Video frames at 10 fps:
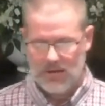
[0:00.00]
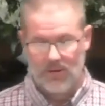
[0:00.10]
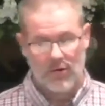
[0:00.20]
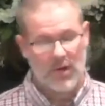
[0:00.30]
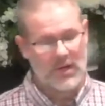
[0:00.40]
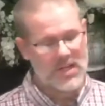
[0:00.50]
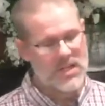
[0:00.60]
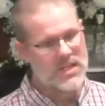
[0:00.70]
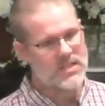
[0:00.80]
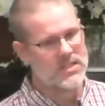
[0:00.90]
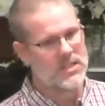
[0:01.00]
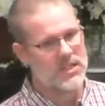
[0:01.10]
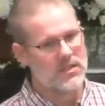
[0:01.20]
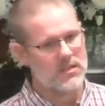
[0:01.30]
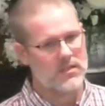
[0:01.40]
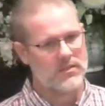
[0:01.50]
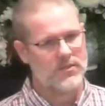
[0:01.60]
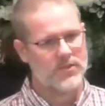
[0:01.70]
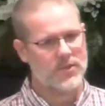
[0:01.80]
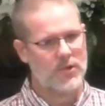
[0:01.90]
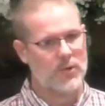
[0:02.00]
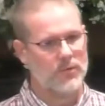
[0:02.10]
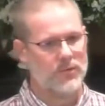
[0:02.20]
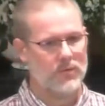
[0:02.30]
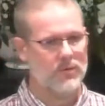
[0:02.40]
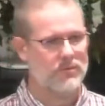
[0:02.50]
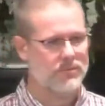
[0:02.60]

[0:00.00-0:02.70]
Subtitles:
And they're not easy to go through.